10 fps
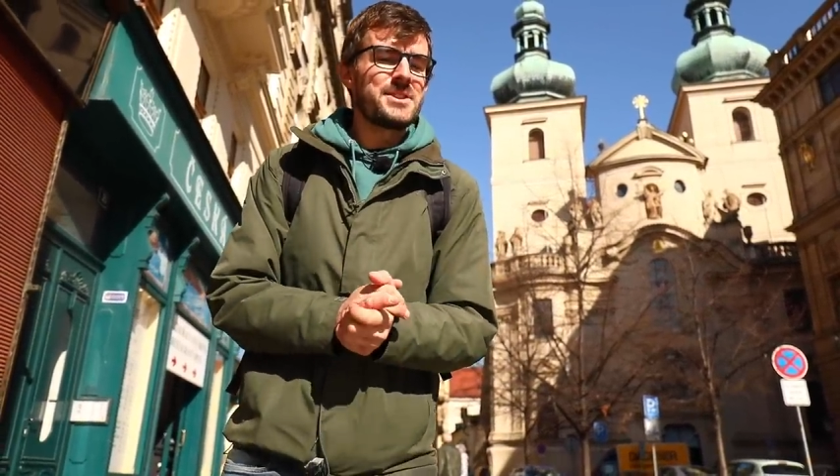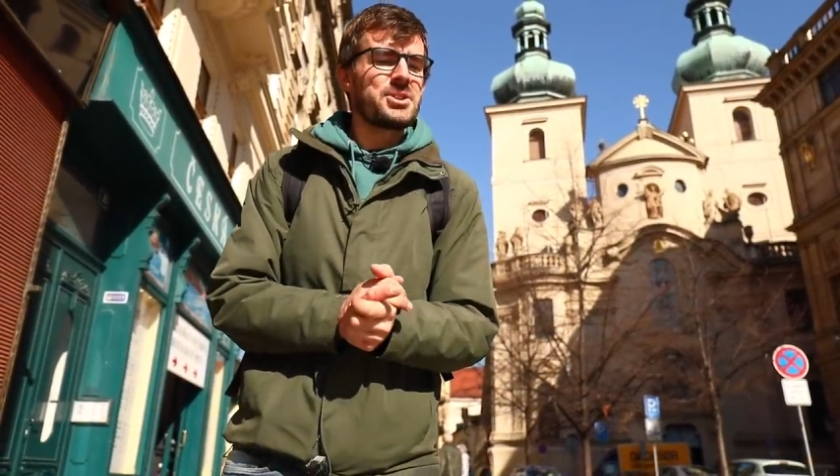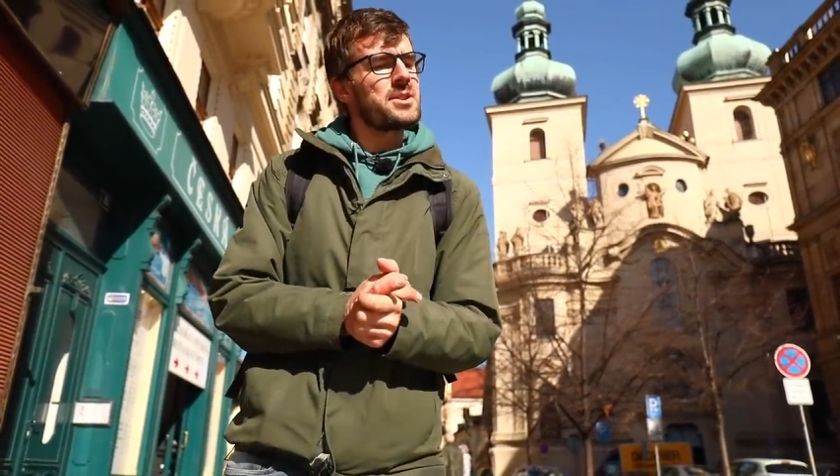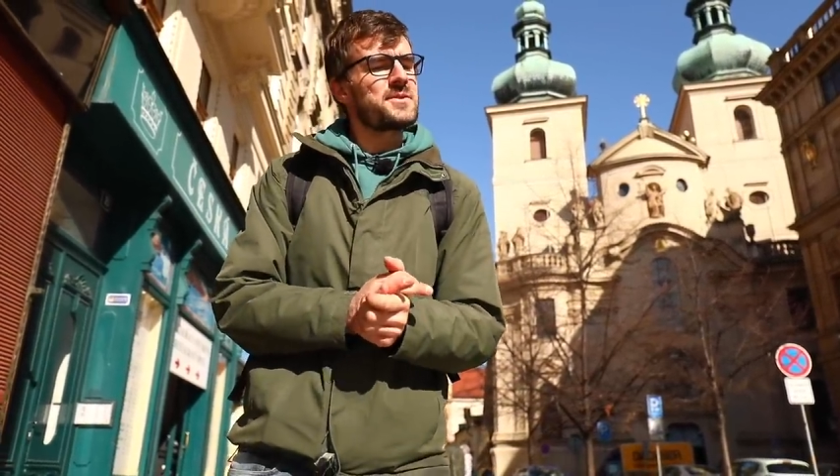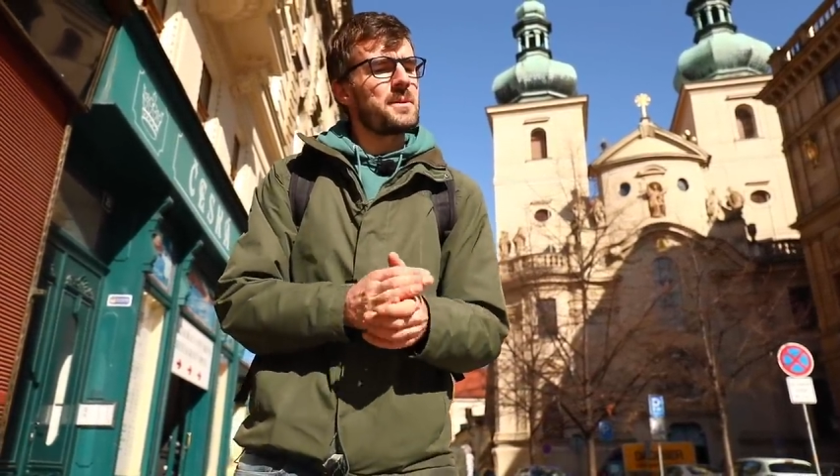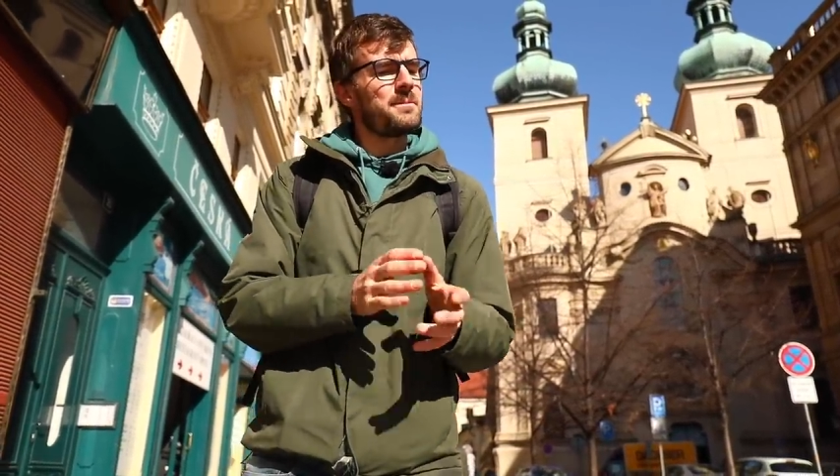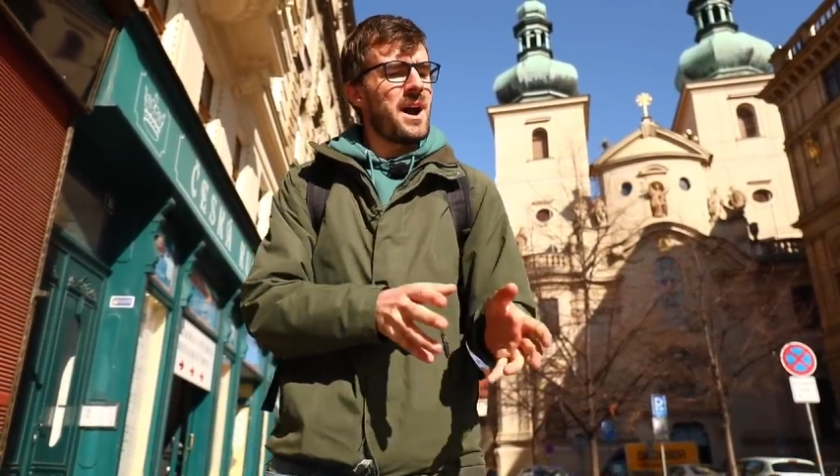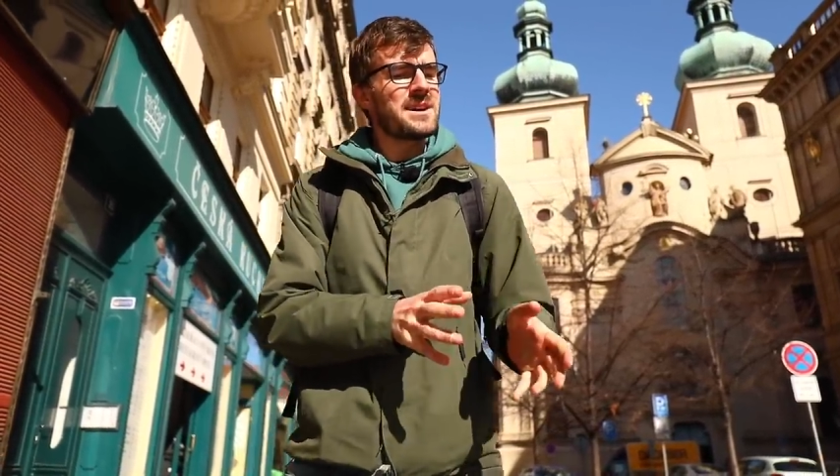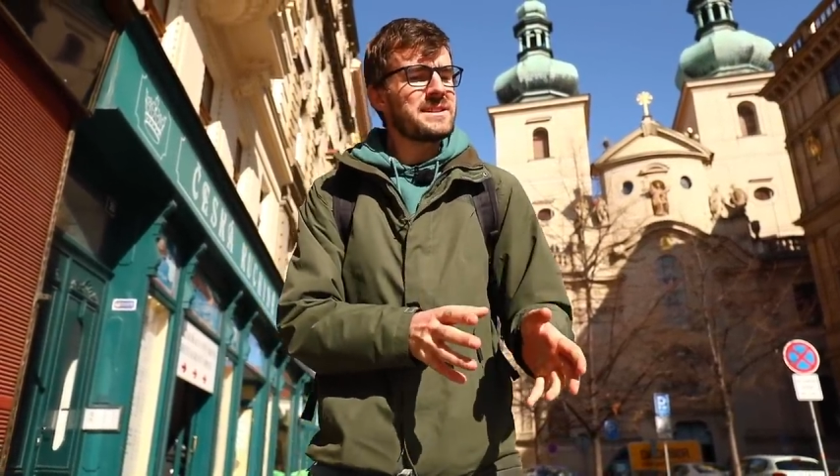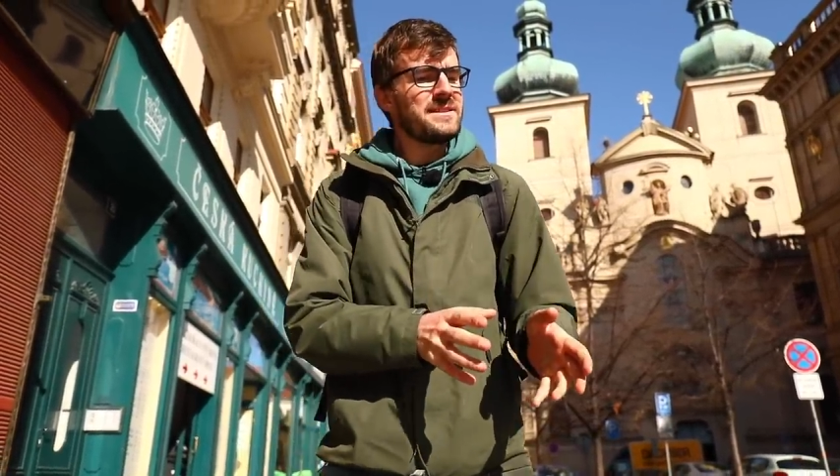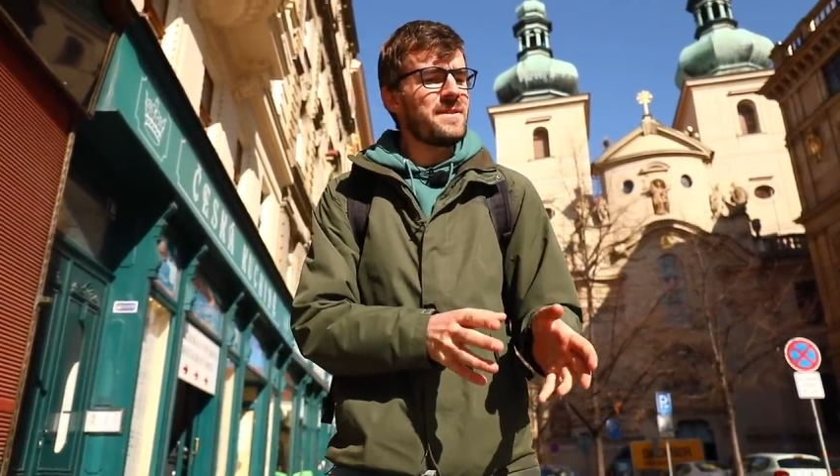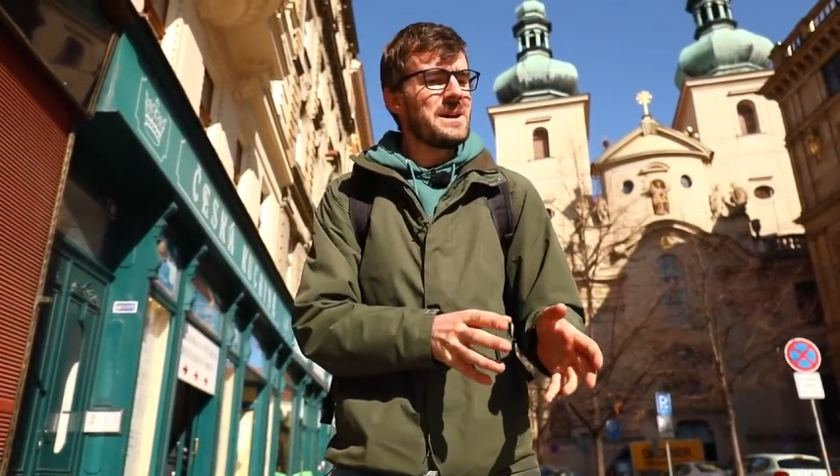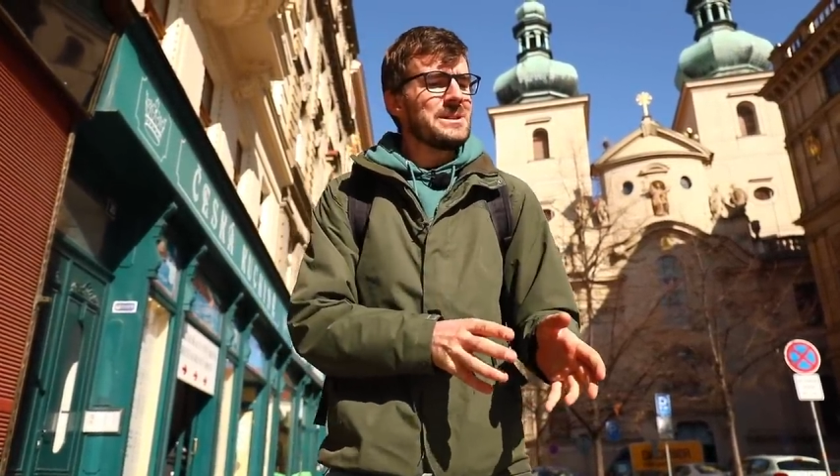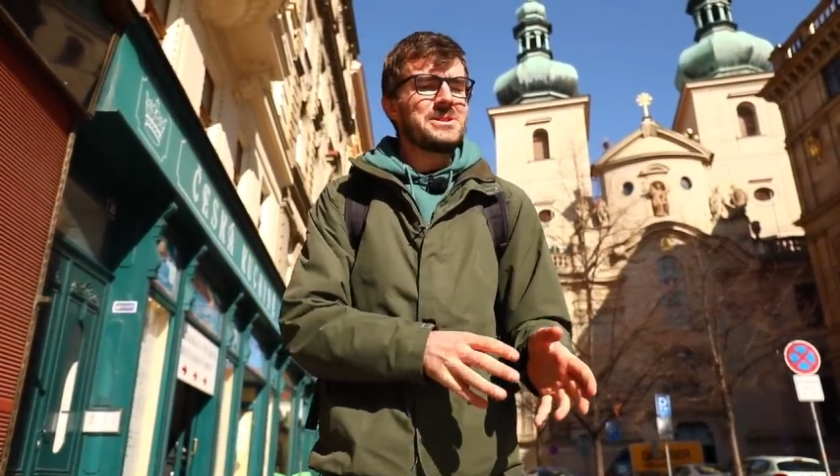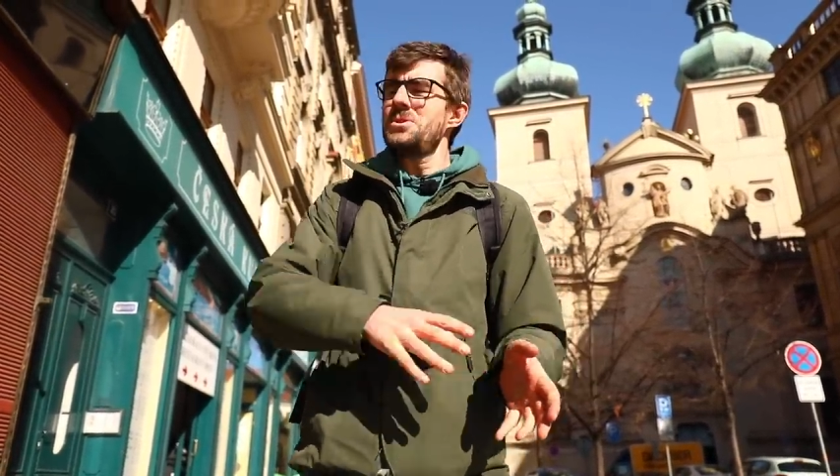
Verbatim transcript: changed from positive to